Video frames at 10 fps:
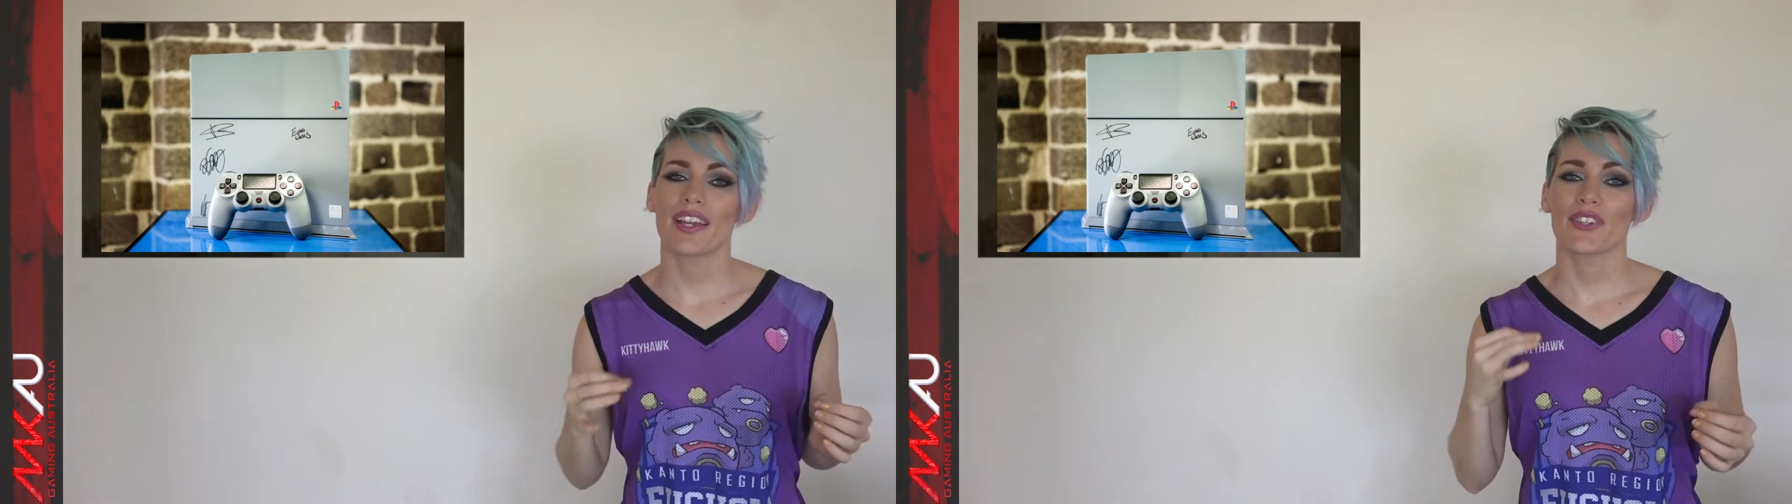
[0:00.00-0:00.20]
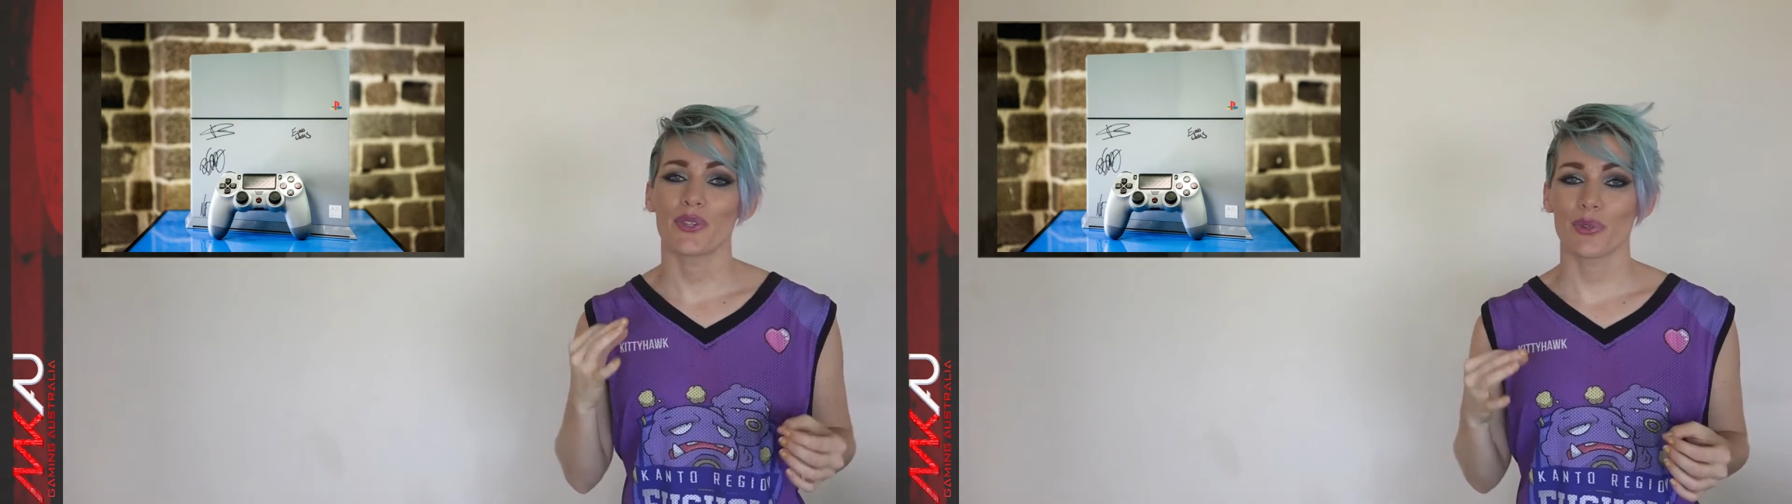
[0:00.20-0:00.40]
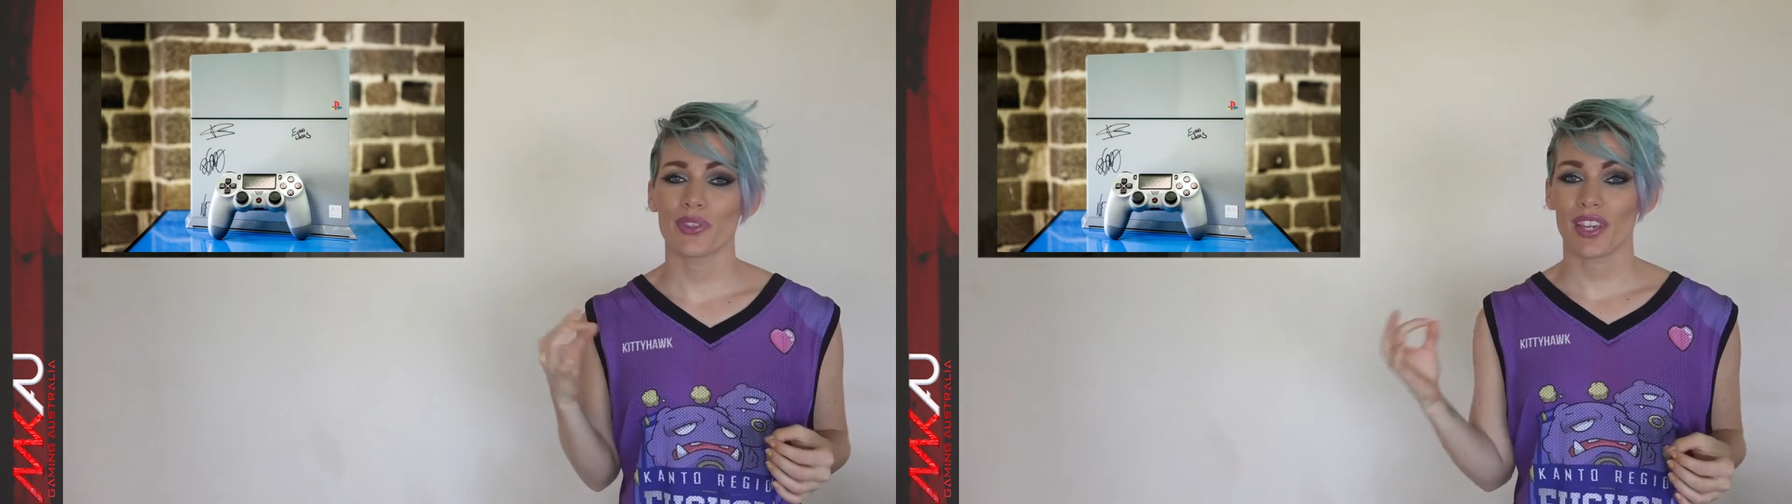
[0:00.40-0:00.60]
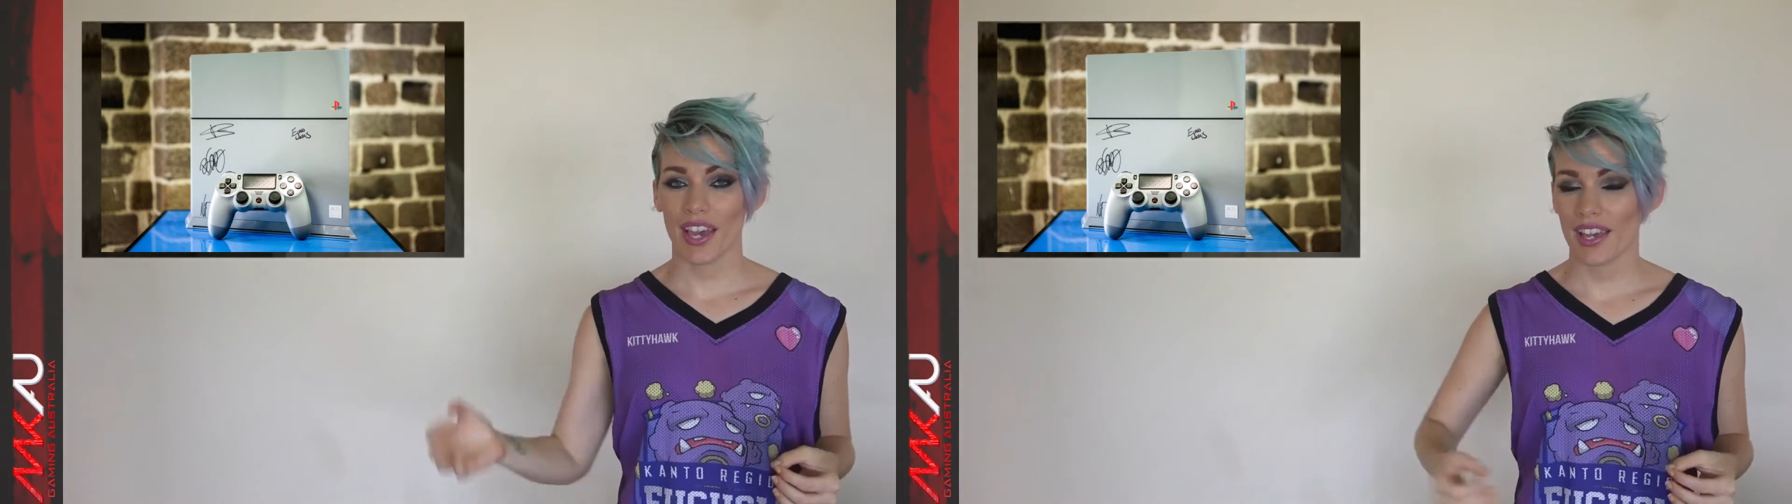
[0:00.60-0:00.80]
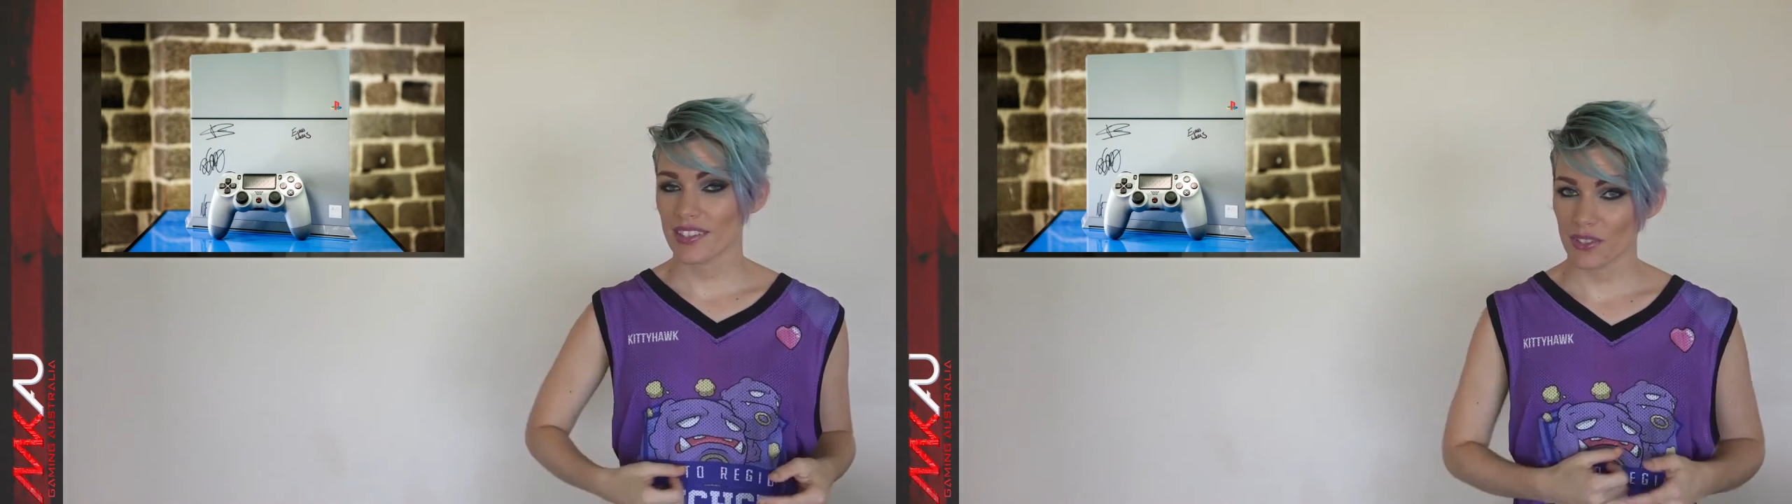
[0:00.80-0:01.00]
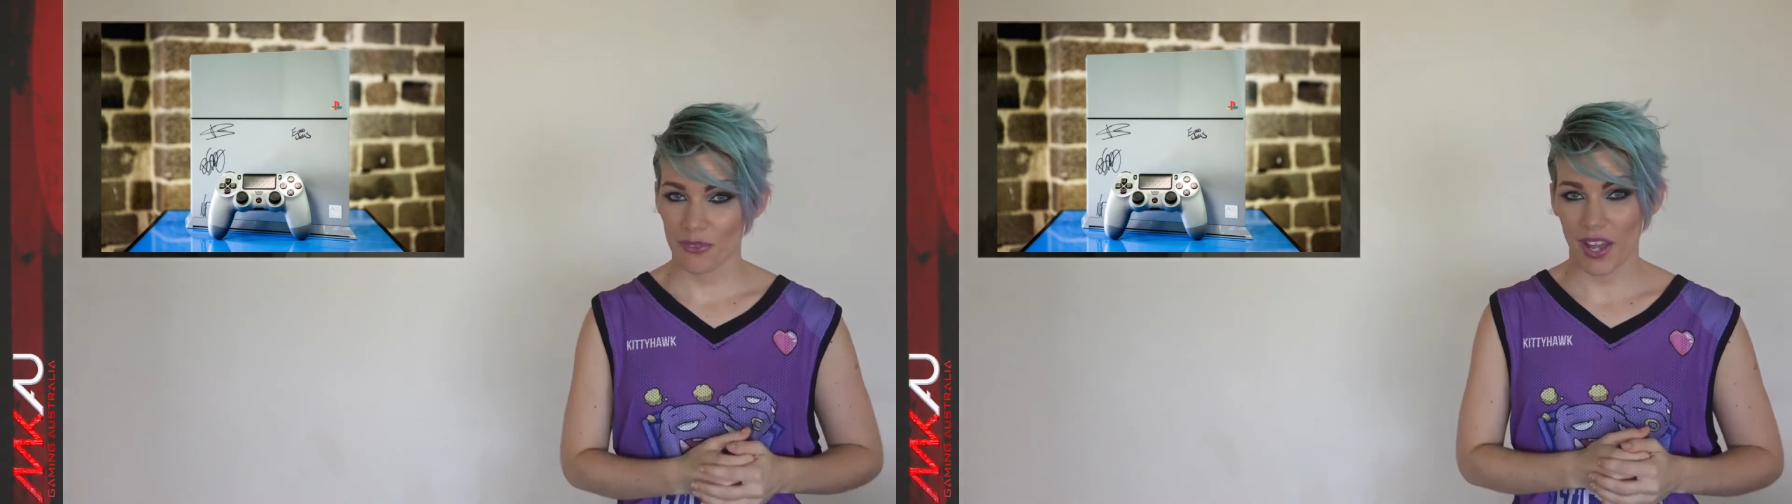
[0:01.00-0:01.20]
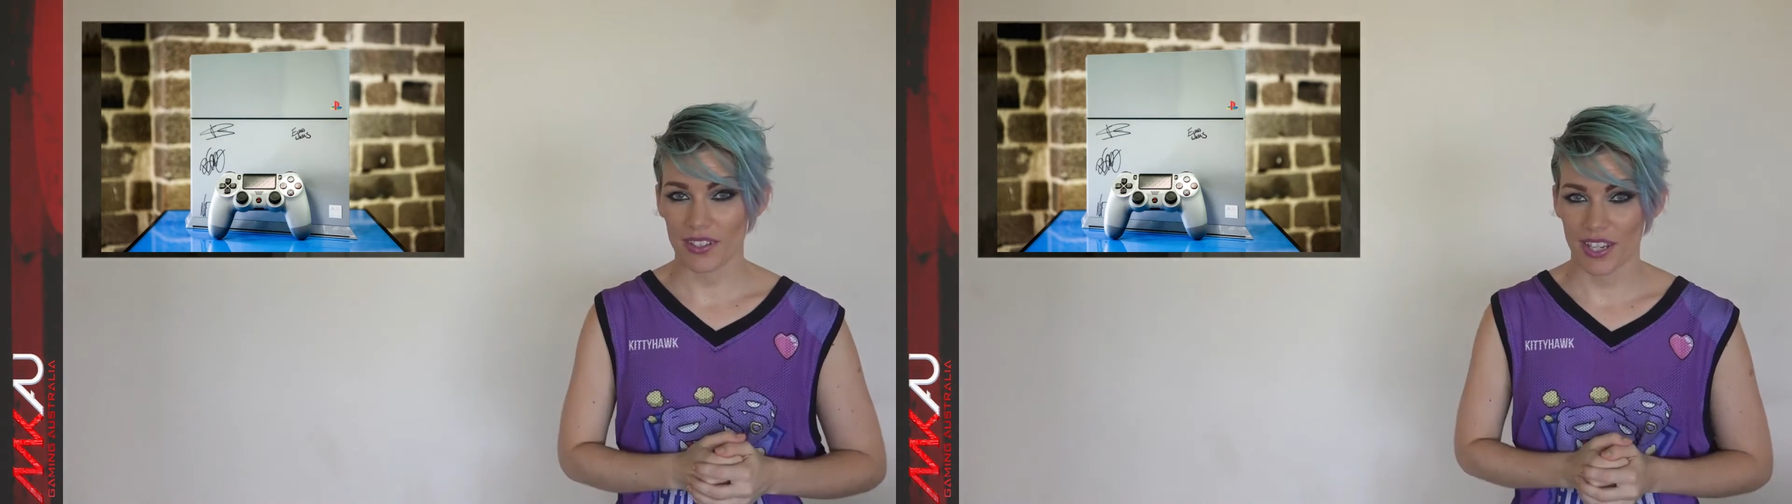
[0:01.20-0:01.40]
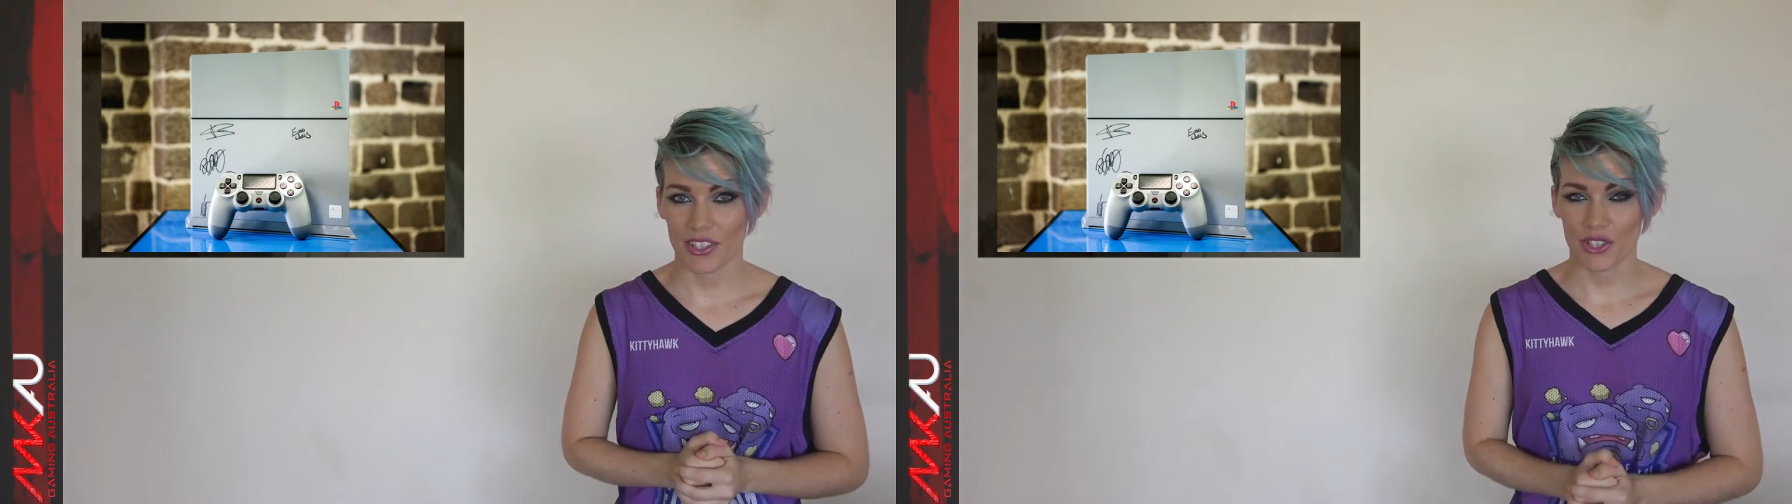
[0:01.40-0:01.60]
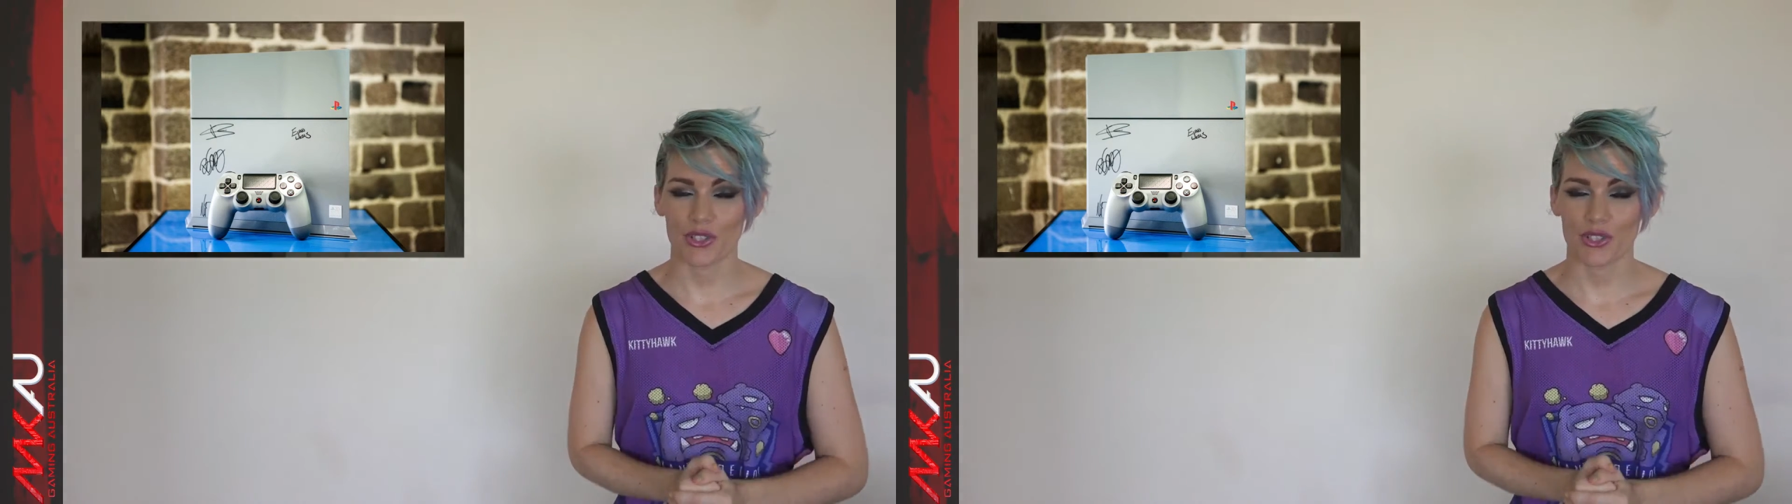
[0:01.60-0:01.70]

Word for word: youth cancer foundation,